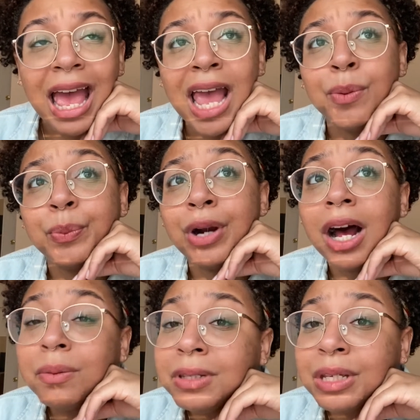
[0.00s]
and
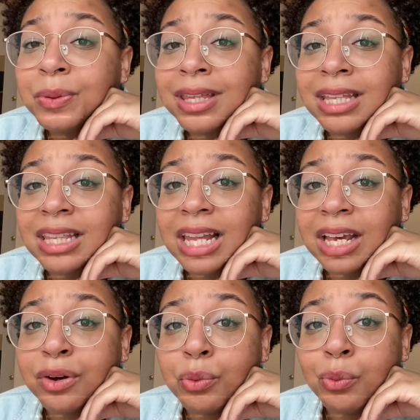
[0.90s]
probably within
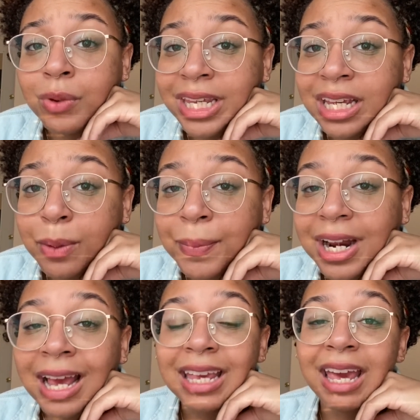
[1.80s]
like a week, but
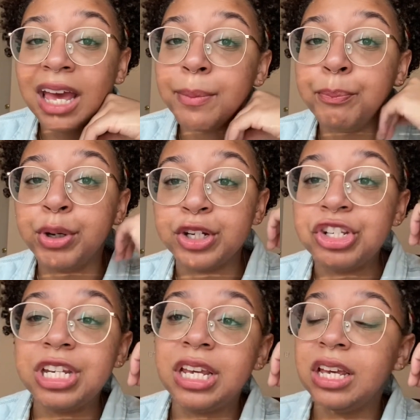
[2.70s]
I kept
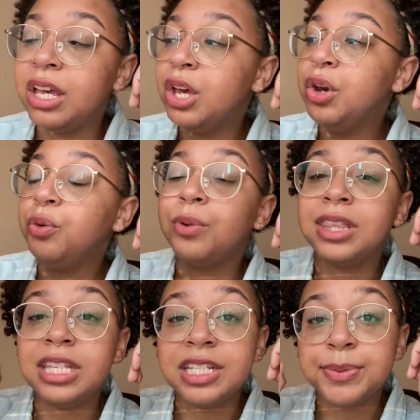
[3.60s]
pushing with
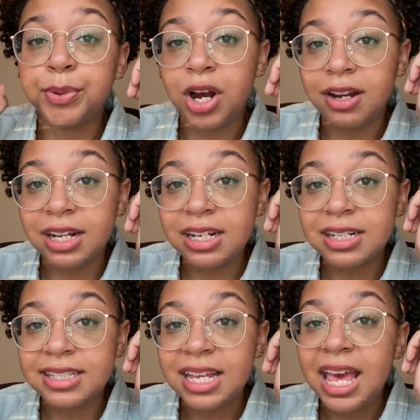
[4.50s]
these
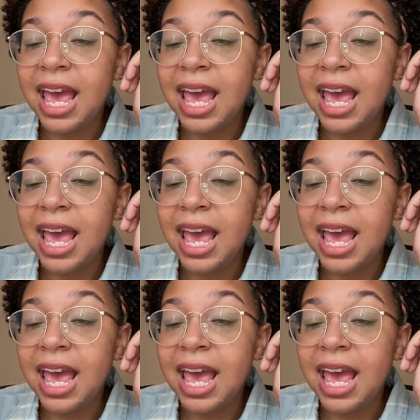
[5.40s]
products,